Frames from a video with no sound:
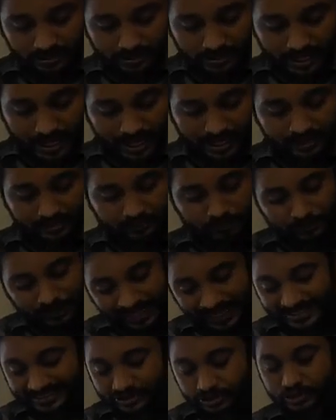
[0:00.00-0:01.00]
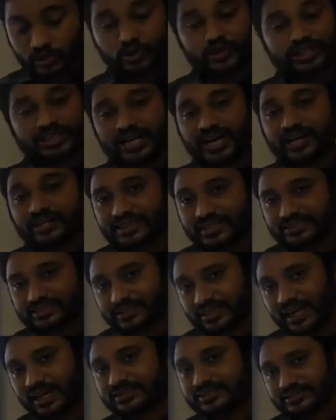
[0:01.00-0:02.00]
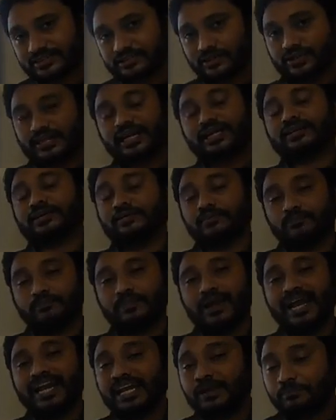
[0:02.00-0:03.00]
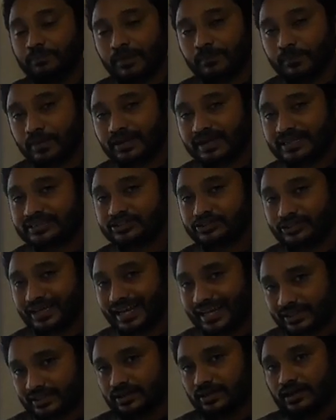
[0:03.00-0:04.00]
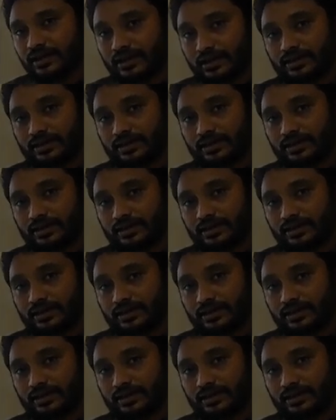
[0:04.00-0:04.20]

And please do share this class so that many people can see it,